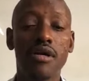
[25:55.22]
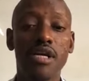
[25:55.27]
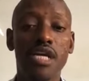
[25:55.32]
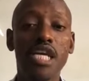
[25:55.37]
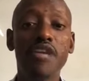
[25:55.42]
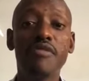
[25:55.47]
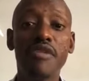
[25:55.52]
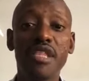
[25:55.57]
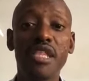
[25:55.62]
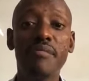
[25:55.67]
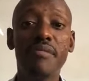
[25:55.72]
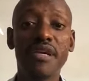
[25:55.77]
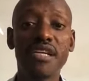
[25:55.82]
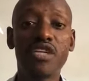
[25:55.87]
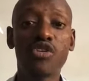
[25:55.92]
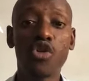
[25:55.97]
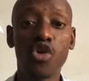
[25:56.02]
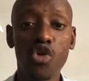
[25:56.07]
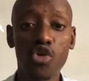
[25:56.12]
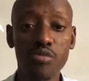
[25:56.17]
even the mentor
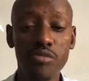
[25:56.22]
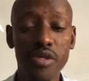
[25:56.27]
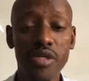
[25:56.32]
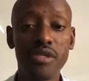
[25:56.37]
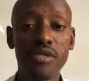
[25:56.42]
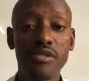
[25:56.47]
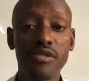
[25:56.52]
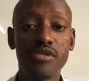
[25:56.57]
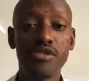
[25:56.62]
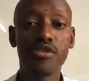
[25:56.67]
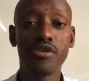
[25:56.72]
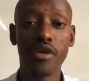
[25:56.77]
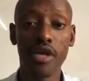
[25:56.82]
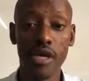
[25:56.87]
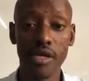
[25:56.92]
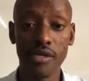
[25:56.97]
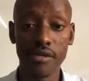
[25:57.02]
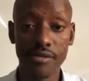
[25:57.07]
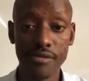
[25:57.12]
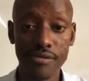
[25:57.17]
told me,
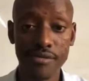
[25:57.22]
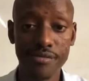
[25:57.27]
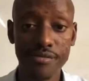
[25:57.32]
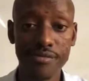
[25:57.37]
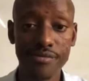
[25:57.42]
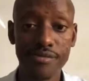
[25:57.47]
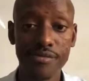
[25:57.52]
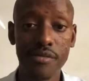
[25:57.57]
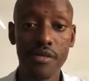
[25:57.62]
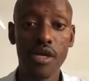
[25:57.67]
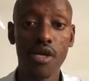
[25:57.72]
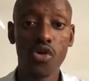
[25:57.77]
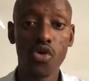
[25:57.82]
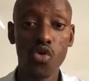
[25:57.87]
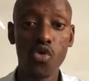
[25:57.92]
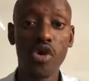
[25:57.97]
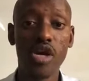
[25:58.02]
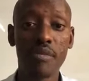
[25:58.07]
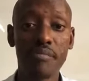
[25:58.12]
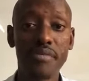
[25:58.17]
Jonan,
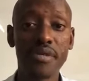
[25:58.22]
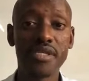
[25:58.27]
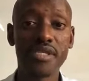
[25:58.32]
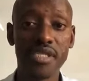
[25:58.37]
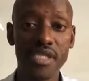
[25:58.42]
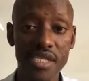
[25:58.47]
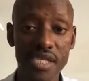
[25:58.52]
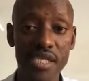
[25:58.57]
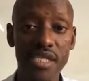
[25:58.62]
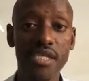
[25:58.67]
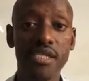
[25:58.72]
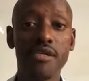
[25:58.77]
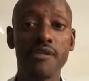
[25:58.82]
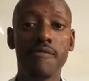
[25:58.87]
do A, B, C, D.